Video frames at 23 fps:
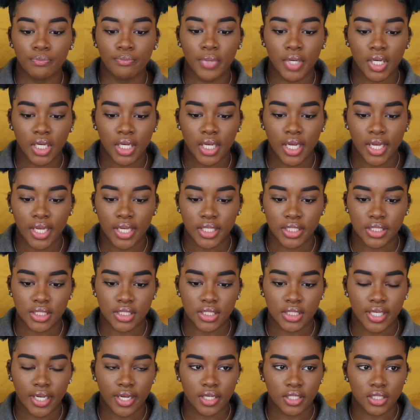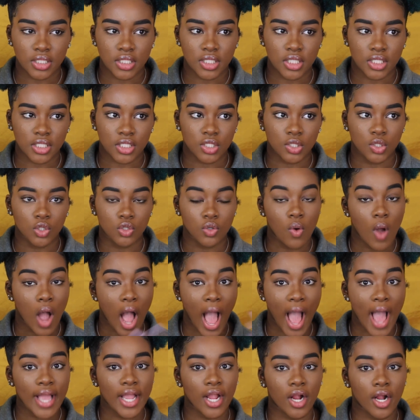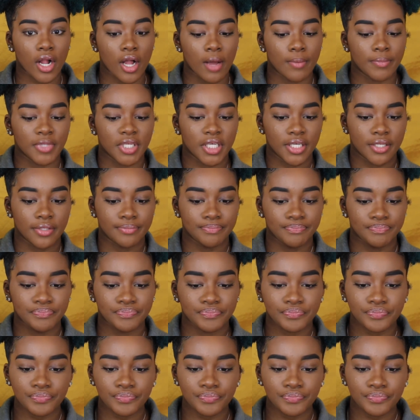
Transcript: because there's this new hire coming in